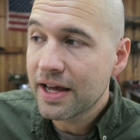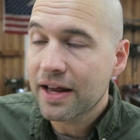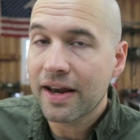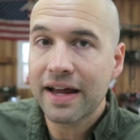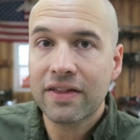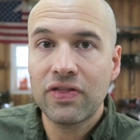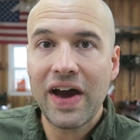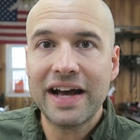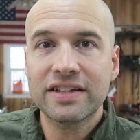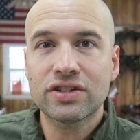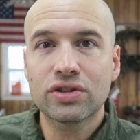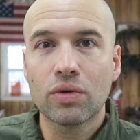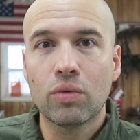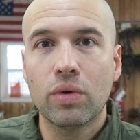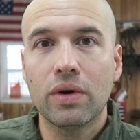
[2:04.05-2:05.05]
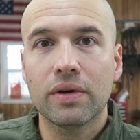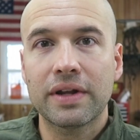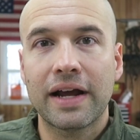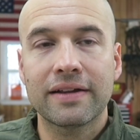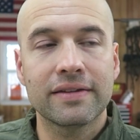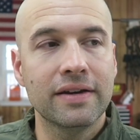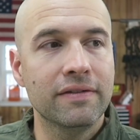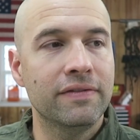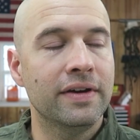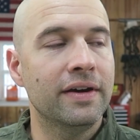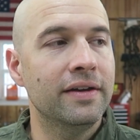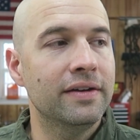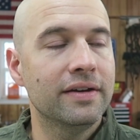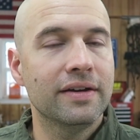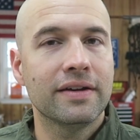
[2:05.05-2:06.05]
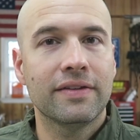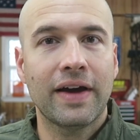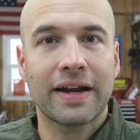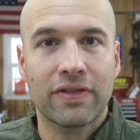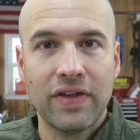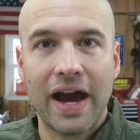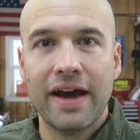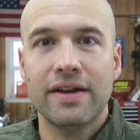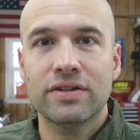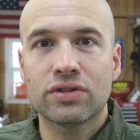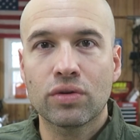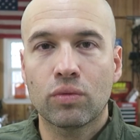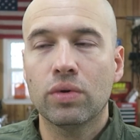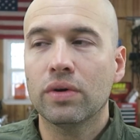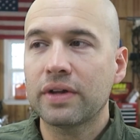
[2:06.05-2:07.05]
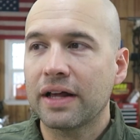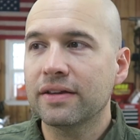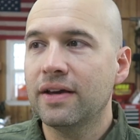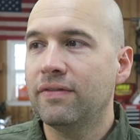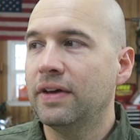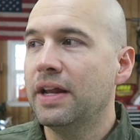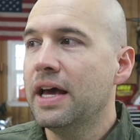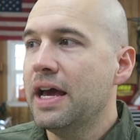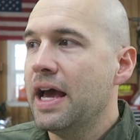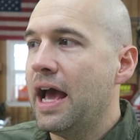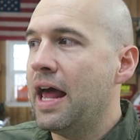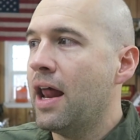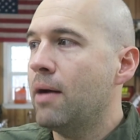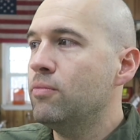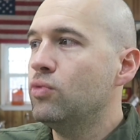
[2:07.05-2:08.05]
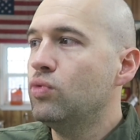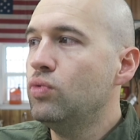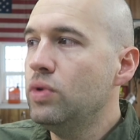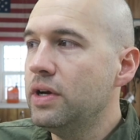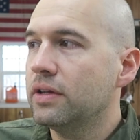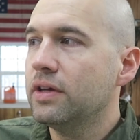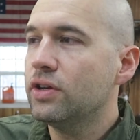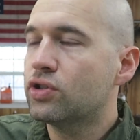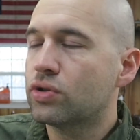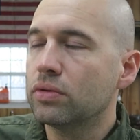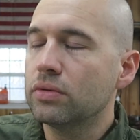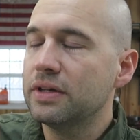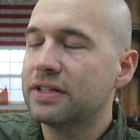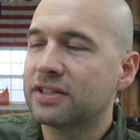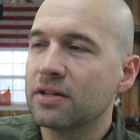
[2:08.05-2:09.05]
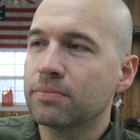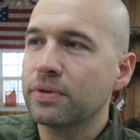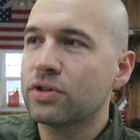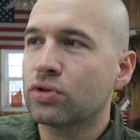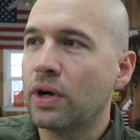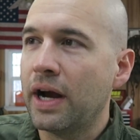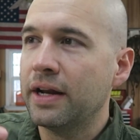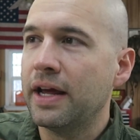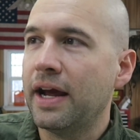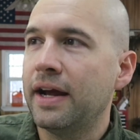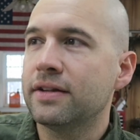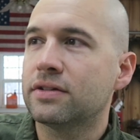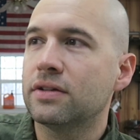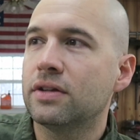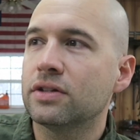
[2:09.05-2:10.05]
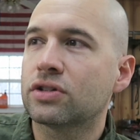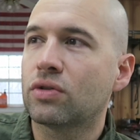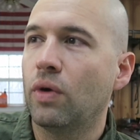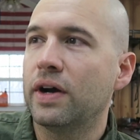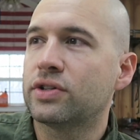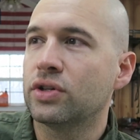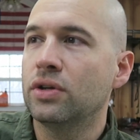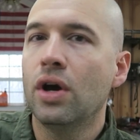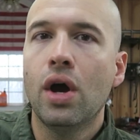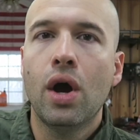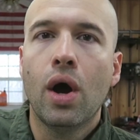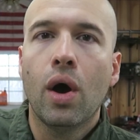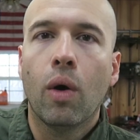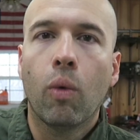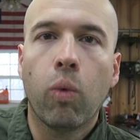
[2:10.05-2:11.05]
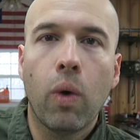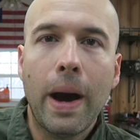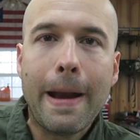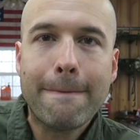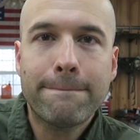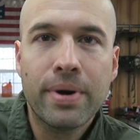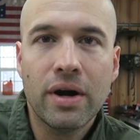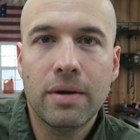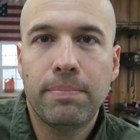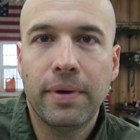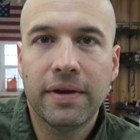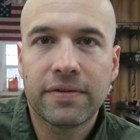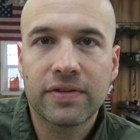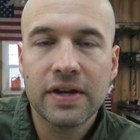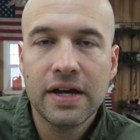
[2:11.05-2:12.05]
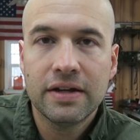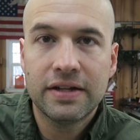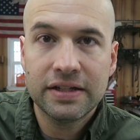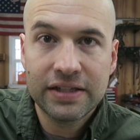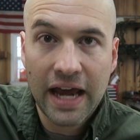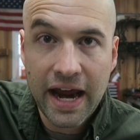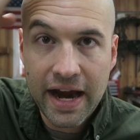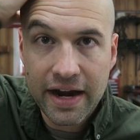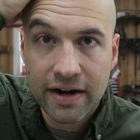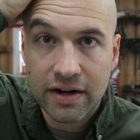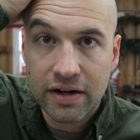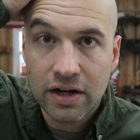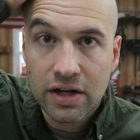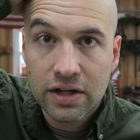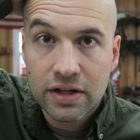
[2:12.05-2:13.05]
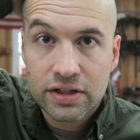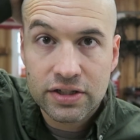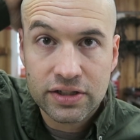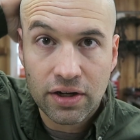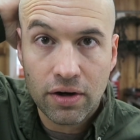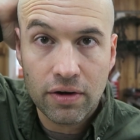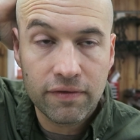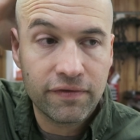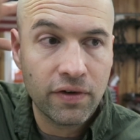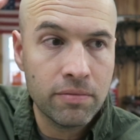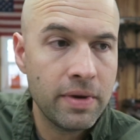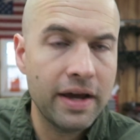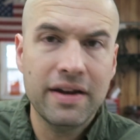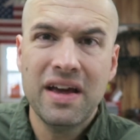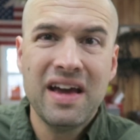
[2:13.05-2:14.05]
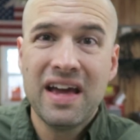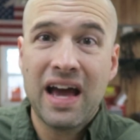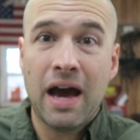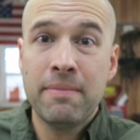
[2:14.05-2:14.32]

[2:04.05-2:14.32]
Like that's the world I live in. Like that is the world I live in. And I'm really truly simply trying to answer this question. What purpose does hair serve for men?